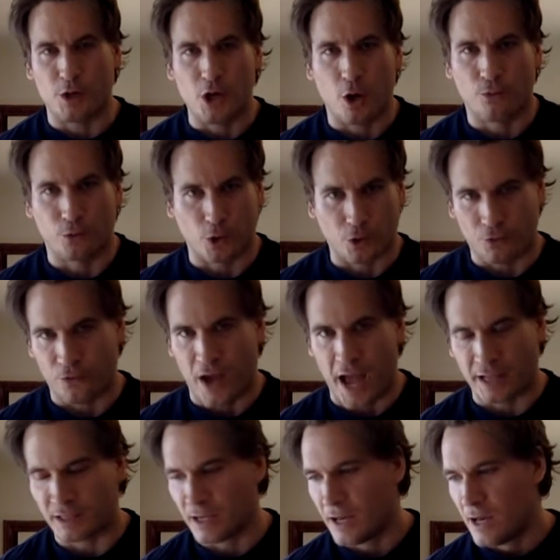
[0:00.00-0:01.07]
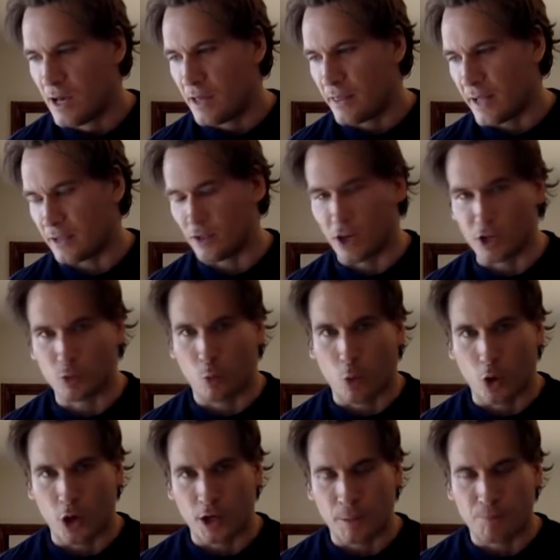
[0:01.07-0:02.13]
We know for a fact that does
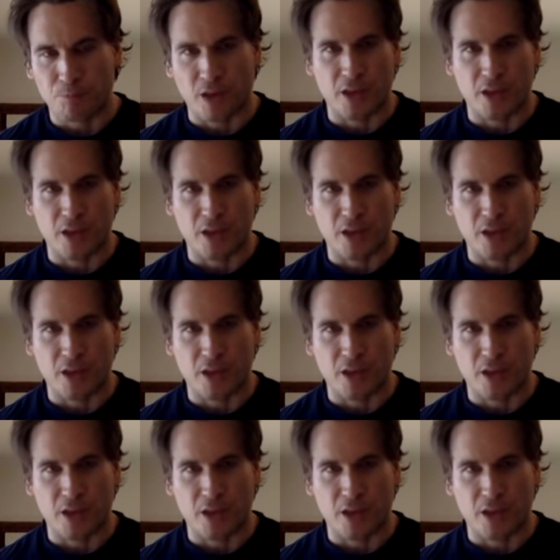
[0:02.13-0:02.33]
work,